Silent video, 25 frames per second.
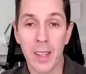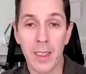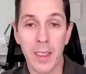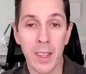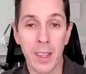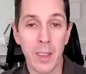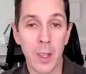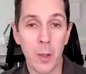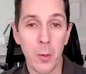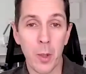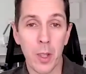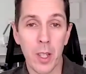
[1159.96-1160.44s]
th- I
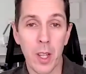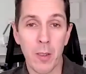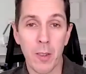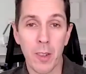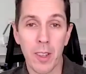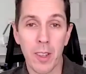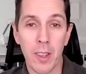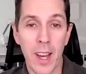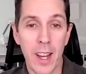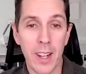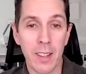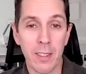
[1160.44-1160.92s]
think we covered a
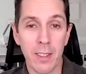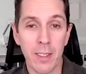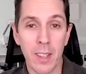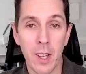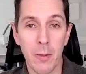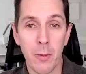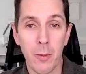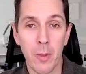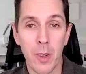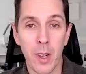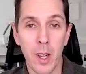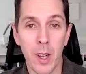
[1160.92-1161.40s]
lot of
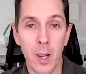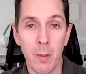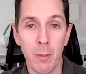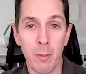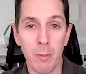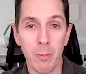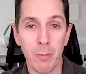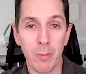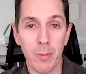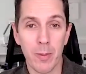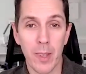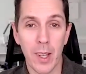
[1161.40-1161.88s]
stuff.
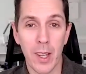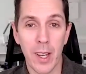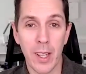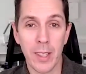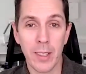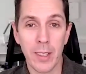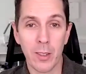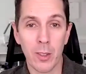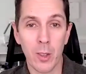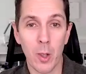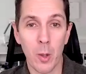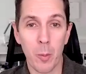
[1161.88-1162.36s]
Um, I
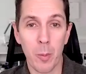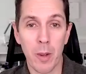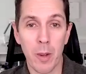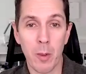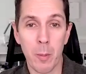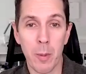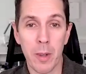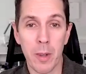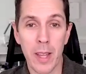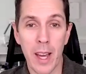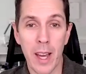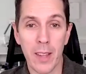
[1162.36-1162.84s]
just hope
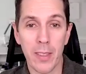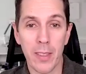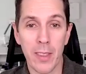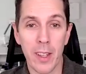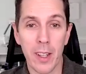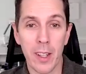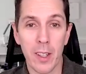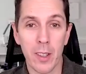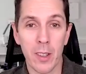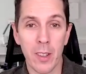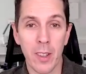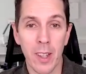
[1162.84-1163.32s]
everybody out
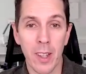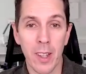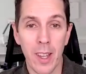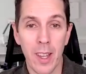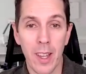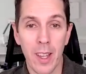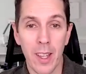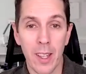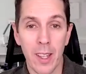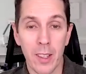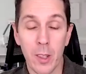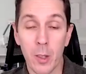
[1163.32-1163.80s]
there,
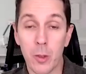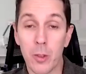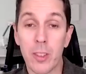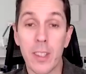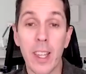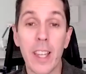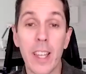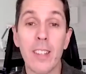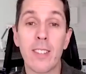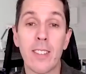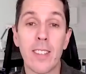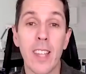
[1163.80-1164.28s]
you know,
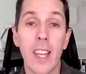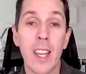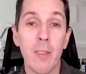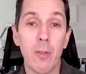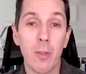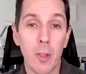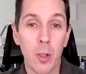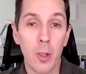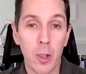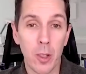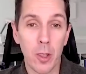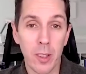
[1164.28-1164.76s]
stay
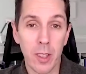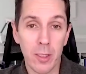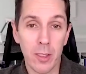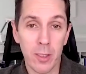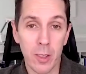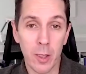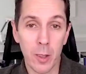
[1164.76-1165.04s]
safe during this.